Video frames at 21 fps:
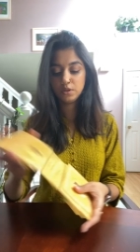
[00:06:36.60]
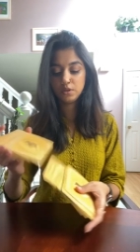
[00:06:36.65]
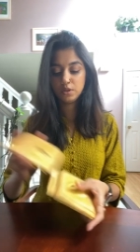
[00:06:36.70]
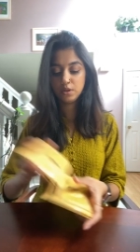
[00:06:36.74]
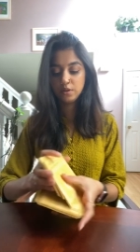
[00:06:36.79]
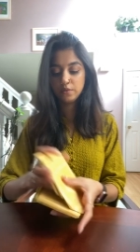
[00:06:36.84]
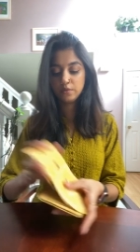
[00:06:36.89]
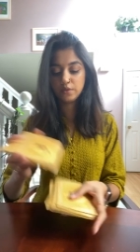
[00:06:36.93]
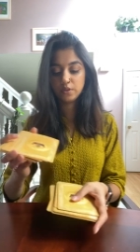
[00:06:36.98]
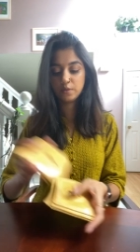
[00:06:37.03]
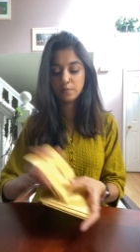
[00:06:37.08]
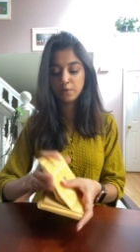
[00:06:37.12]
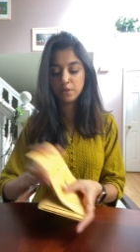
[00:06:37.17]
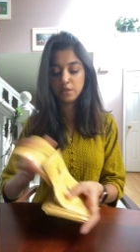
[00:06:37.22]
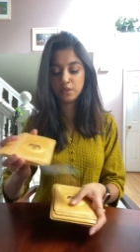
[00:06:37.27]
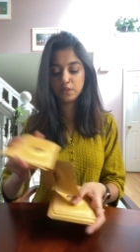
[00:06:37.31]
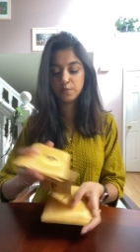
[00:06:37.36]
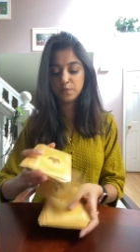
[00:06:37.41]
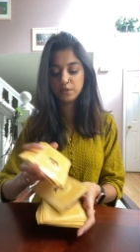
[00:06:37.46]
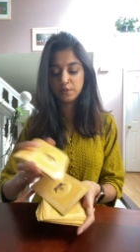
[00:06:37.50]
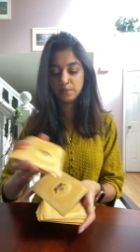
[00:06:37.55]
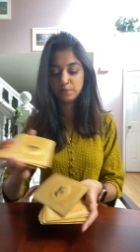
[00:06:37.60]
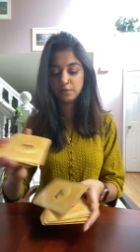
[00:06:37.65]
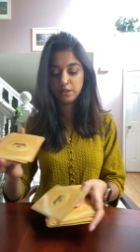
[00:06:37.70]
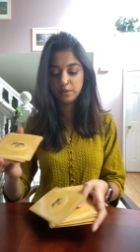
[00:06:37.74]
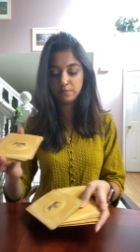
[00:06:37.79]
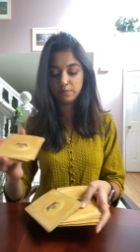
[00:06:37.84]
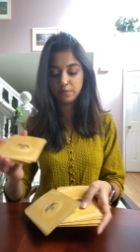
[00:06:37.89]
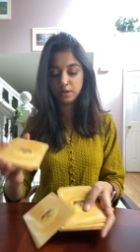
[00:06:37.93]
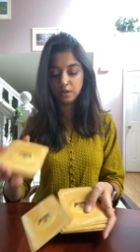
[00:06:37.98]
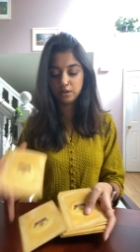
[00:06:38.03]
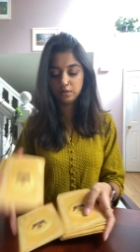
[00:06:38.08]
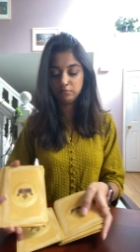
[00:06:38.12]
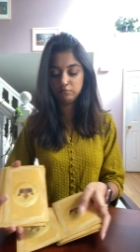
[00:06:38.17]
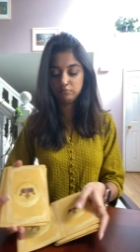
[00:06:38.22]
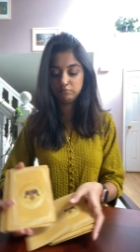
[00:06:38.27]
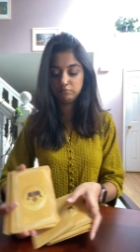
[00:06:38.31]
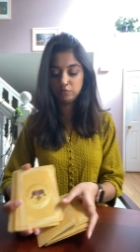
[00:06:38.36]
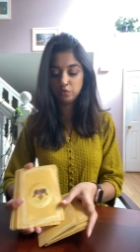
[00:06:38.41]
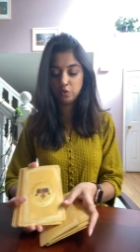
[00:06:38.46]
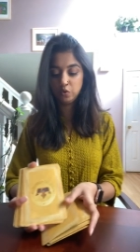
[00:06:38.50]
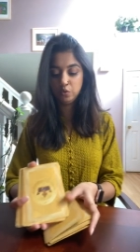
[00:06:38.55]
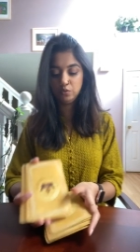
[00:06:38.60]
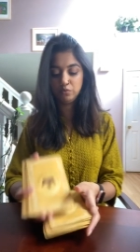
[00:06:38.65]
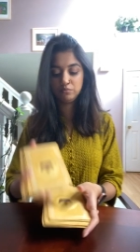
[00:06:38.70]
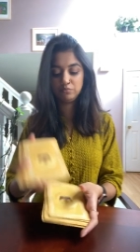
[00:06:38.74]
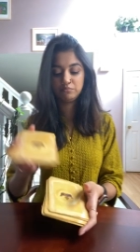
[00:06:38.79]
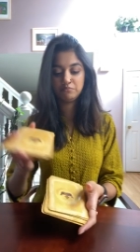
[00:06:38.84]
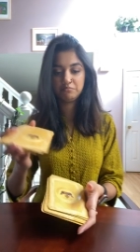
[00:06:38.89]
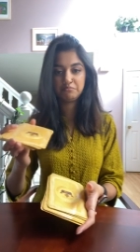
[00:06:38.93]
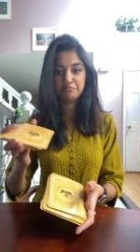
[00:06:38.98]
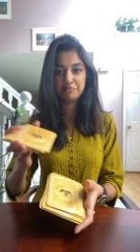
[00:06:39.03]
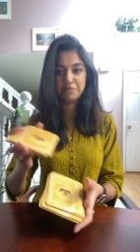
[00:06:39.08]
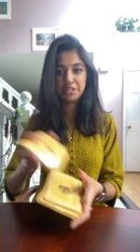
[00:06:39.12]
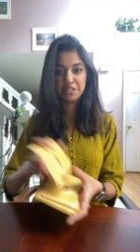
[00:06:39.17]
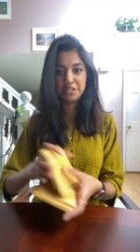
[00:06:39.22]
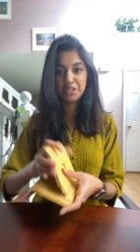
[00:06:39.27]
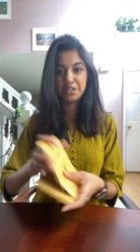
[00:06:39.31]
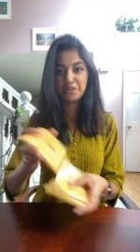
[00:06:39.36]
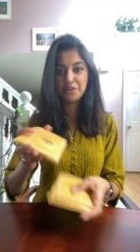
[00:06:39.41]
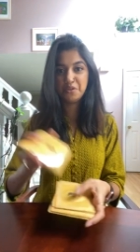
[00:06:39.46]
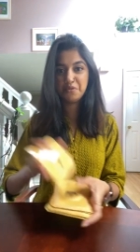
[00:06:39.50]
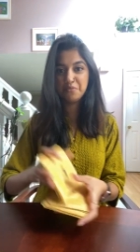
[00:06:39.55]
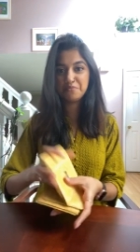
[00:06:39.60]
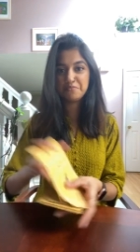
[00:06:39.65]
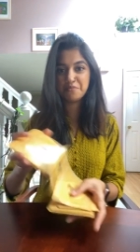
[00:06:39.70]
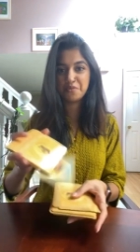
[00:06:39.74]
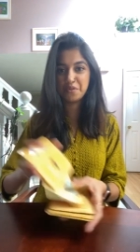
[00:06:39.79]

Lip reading: For the month of September. Oh, it said nope.